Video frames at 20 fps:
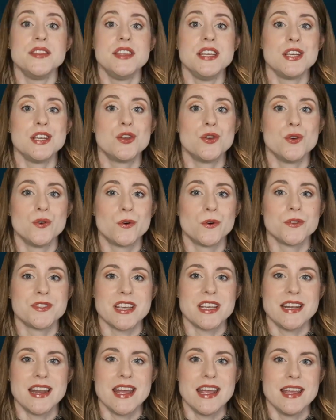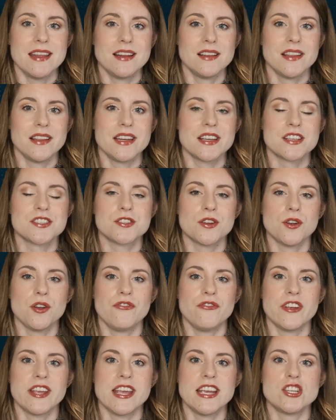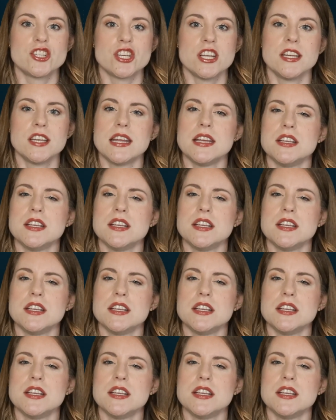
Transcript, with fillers: The Google Data Analytics certification